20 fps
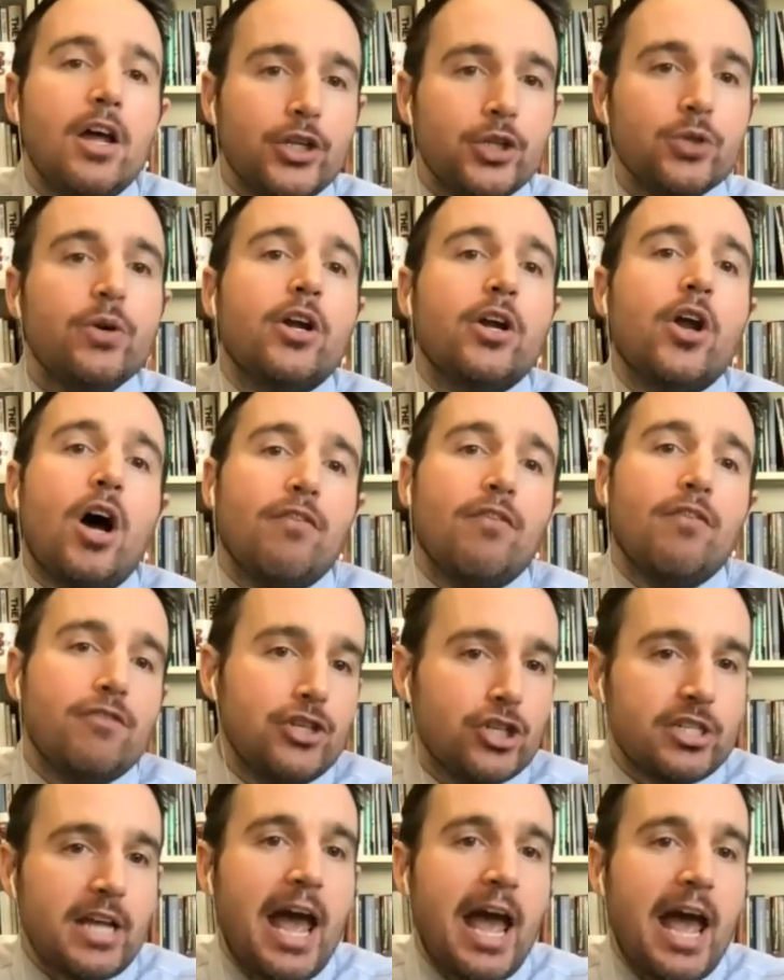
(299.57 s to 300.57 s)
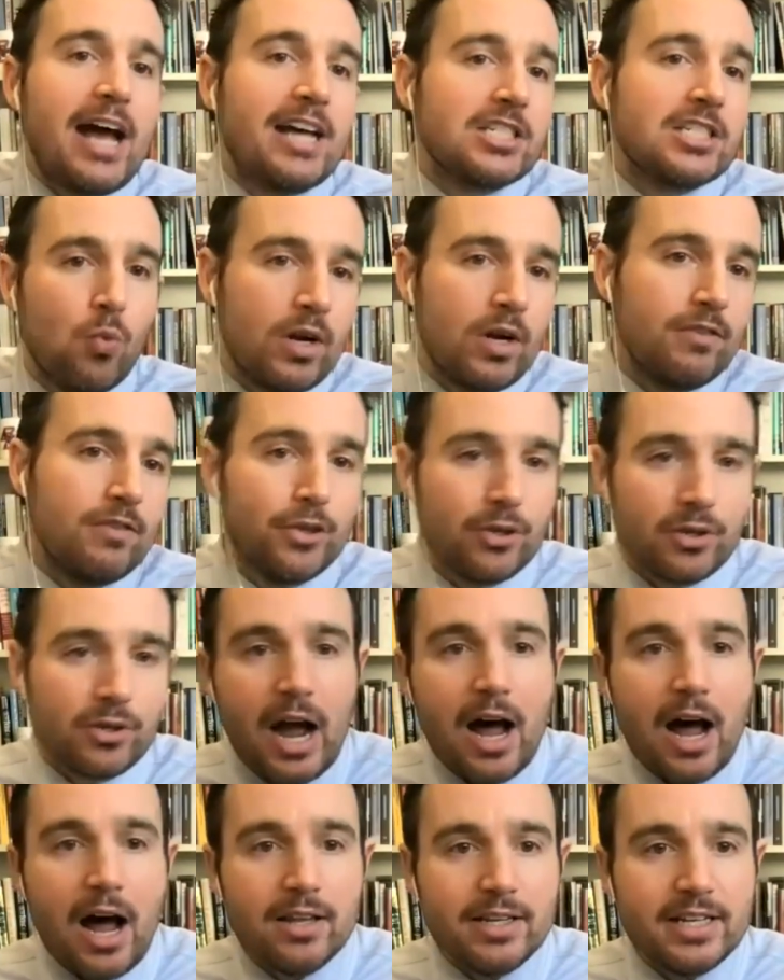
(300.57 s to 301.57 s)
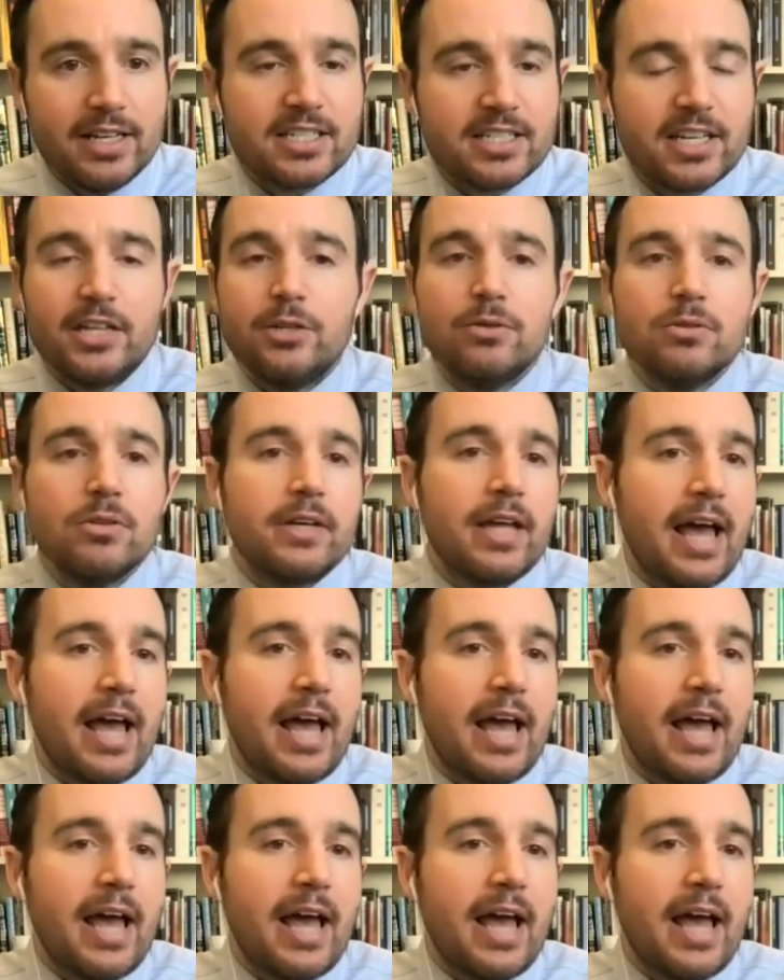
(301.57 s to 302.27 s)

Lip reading: you can often just ask one of your colleagues, can you look